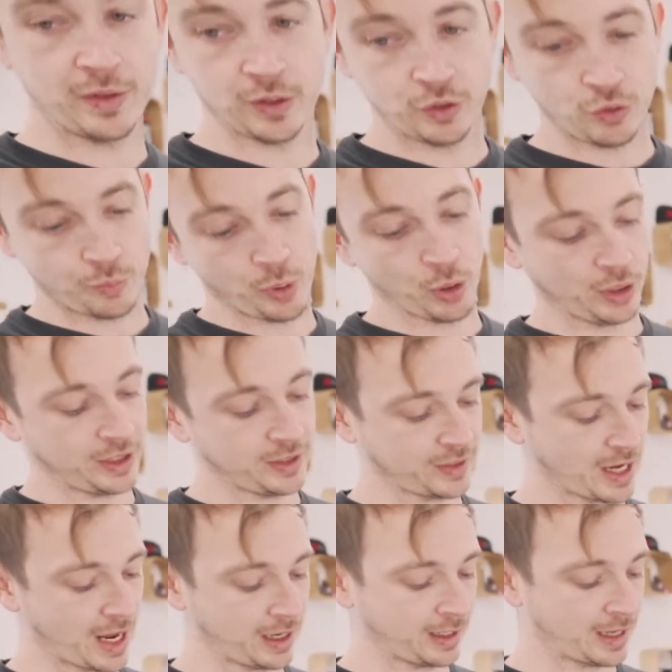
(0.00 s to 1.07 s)
the new pulley
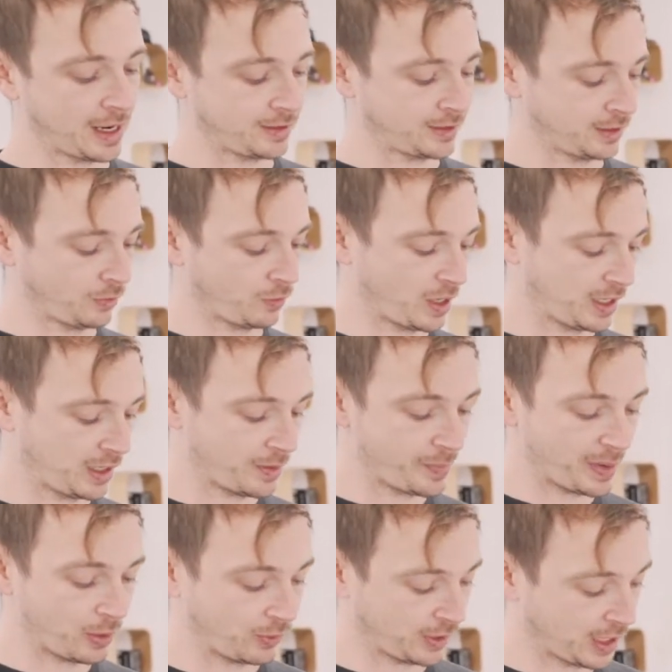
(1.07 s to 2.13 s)
set gets in the way and the
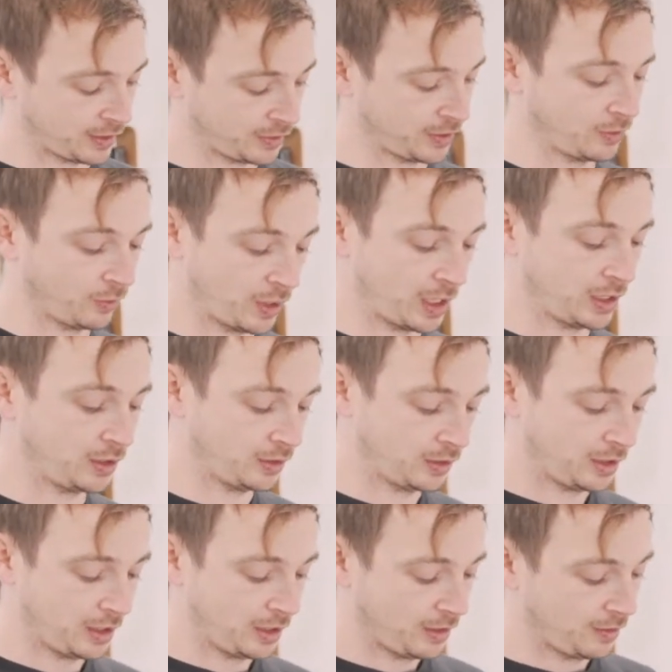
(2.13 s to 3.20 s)
belt gets in the way,
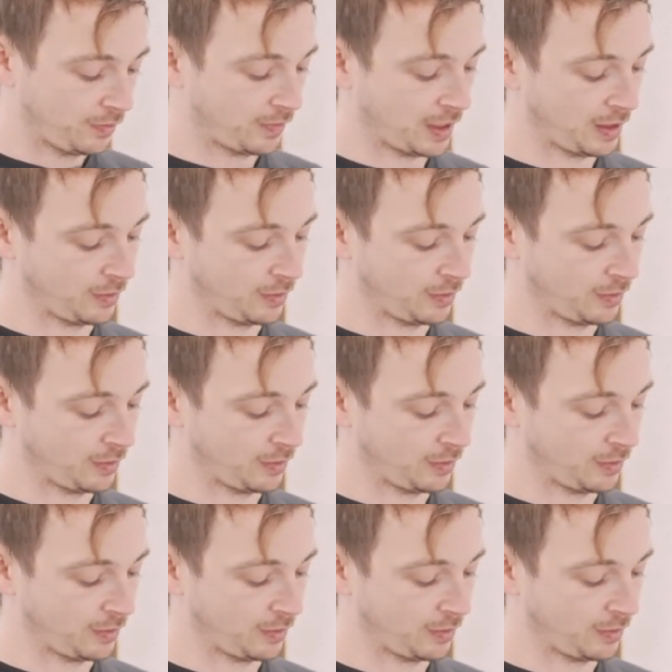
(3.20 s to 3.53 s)
they